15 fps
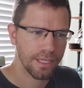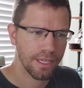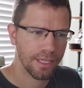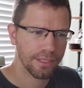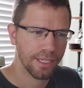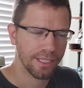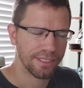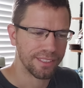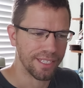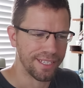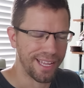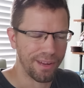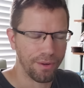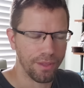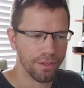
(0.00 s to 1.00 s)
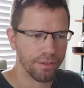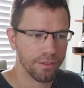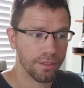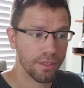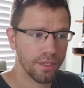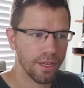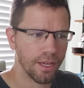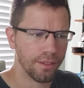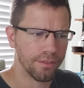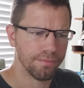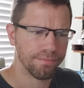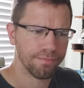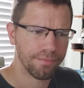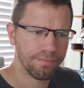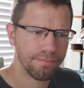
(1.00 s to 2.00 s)
It's not a sit-down either.
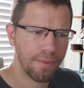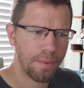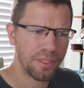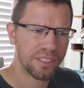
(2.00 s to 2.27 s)
Maybe